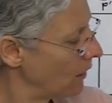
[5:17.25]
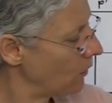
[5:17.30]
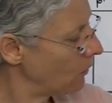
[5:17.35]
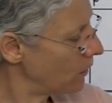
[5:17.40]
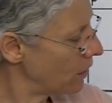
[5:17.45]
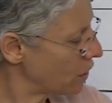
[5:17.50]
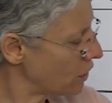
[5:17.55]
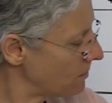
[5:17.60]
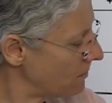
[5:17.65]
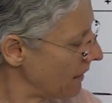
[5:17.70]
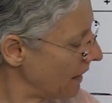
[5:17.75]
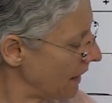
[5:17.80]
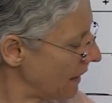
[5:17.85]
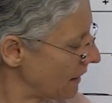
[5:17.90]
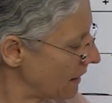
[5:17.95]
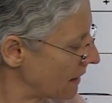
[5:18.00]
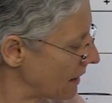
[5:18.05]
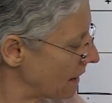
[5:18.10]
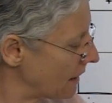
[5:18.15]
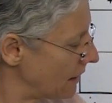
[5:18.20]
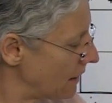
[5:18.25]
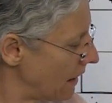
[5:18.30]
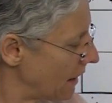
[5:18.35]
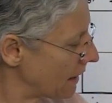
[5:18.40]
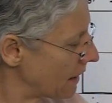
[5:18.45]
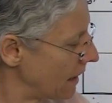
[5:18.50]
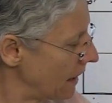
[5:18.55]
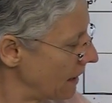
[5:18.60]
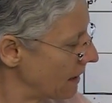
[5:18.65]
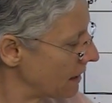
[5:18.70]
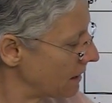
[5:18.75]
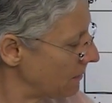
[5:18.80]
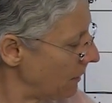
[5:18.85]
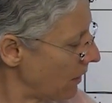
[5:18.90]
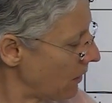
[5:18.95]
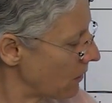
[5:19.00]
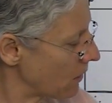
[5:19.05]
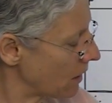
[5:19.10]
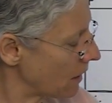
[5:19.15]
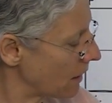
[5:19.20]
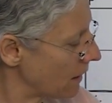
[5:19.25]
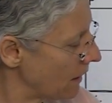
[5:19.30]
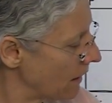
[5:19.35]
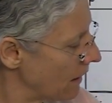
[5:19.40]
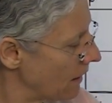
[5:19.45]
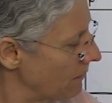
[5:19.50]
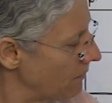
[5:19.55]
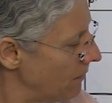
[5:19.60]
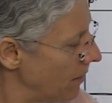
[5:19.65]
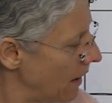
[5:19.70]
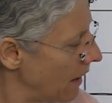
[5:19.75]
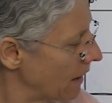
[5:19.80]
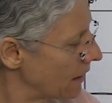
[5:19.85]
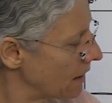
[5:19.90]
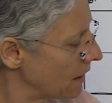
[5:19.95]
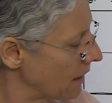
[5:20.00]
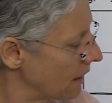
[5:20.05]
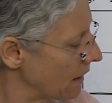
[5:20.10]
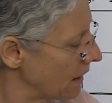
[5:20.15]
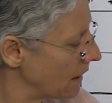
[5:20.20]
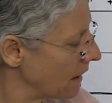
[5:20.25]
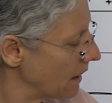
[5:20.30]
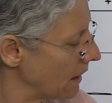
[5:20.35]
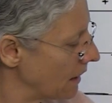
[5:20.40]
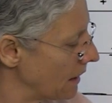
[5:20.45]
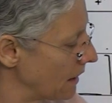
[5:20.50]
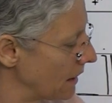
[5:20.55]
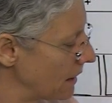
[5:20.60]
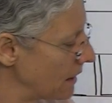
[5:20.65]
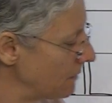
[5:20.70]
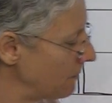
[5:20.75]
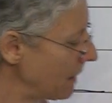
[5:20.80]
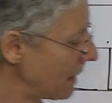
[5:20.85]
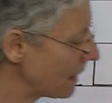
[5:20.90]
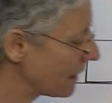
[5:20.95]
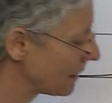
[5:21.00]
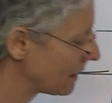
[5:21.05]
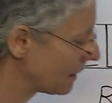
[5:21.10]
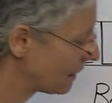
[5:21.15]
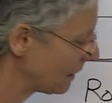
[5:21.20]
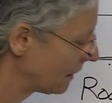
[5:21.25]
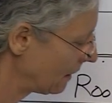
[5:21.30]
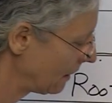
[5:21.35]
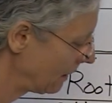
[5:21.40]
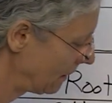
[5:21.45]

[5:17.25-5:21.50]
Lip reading: which means not he spoke, but speaks.